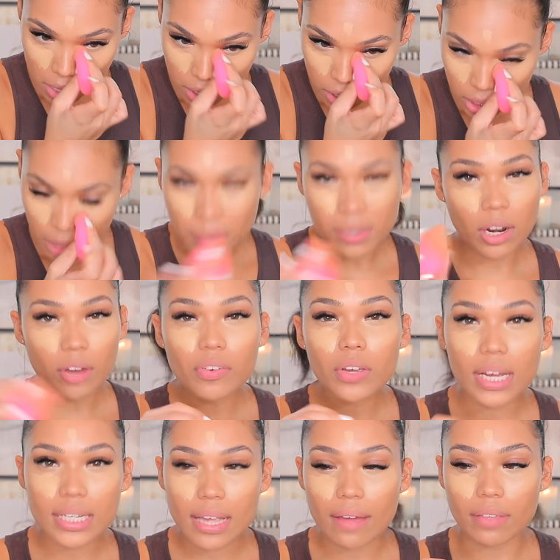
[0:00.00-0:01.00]
Let me know if you
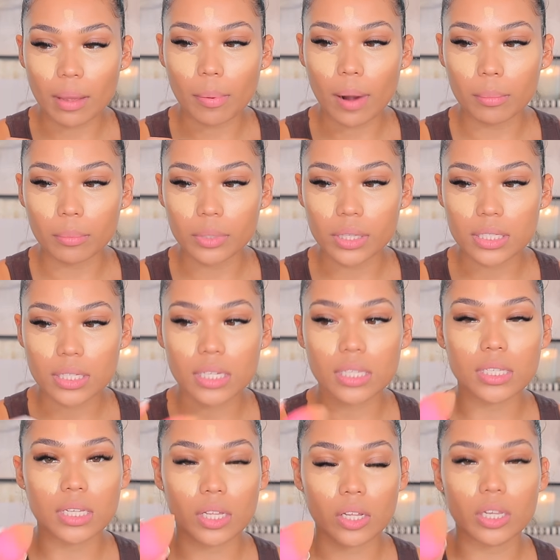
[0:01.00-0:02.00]
guys have that problem with this
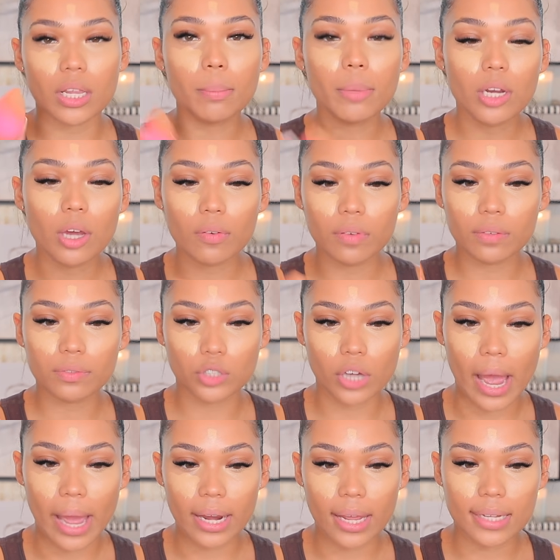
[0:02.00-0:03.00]
concealer. Let me know if you've
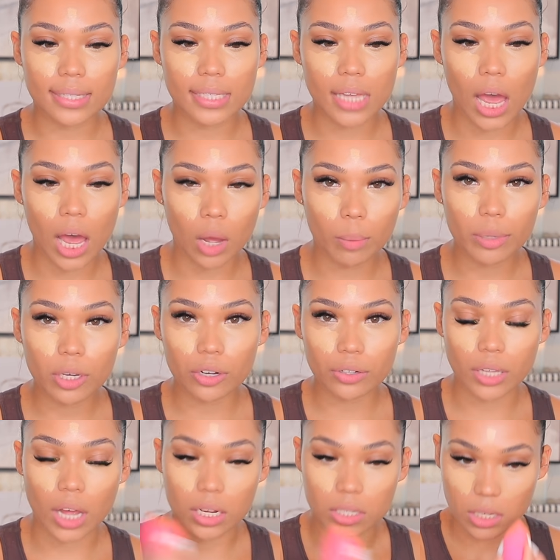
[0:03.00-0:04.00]
tried it and tell me your
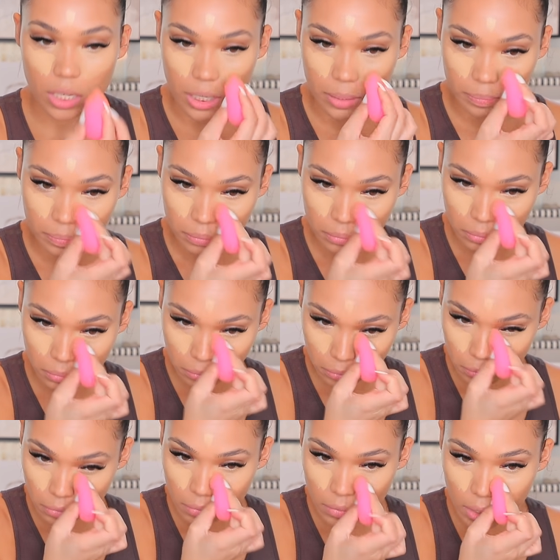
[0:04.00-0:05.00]
thoughts on it.
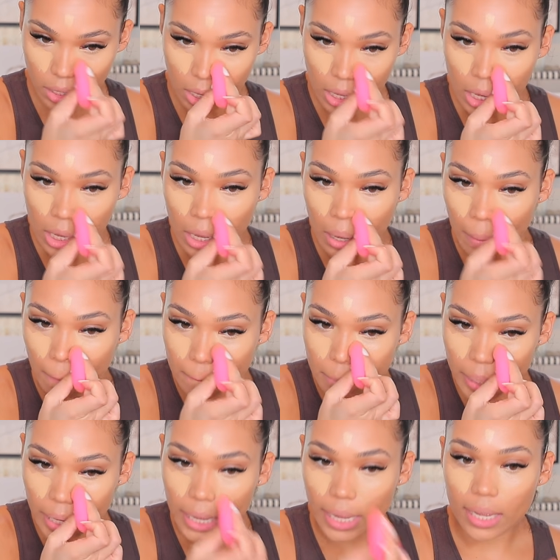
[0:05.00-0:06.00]

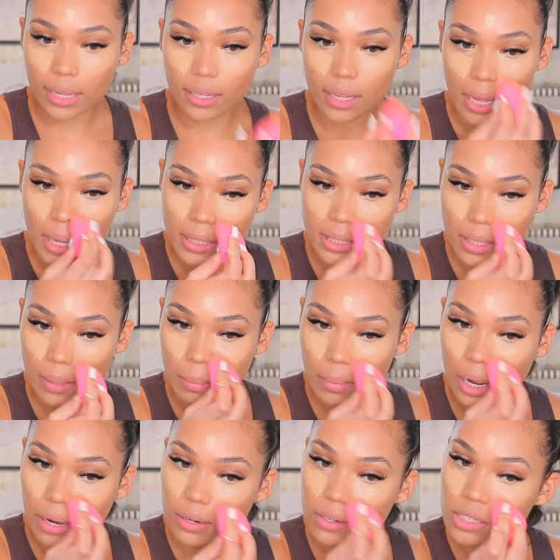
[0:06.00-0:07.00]
But
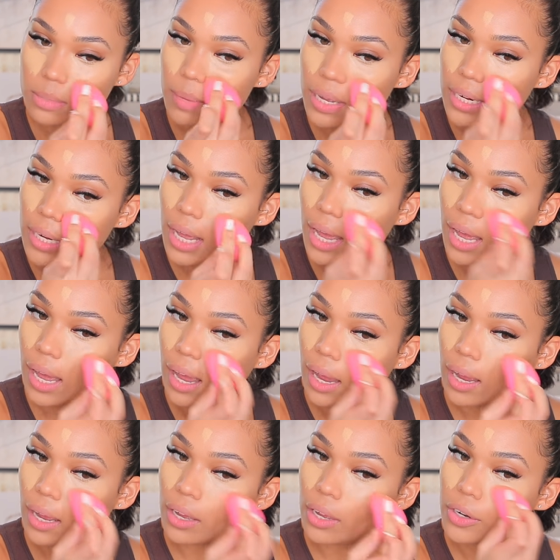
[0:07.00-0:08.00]
tomorrow's
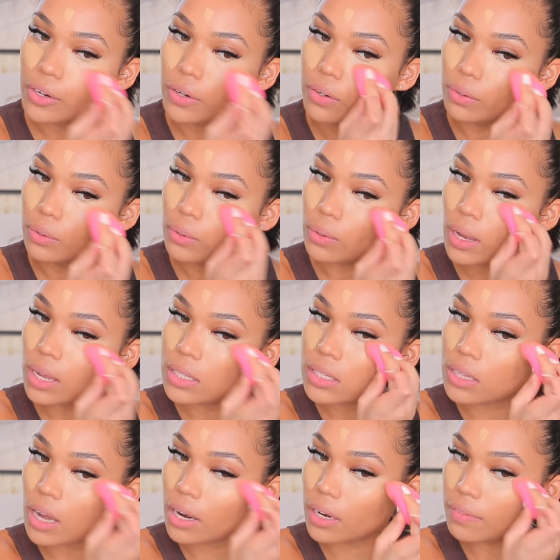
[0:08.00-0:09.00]
Monday, new
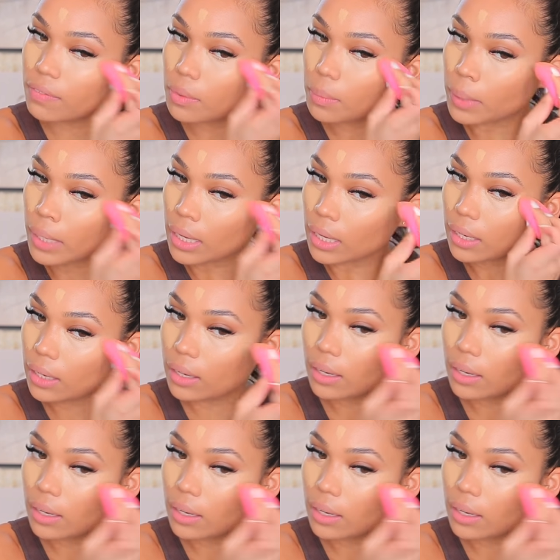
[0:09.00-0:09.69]
start of the week.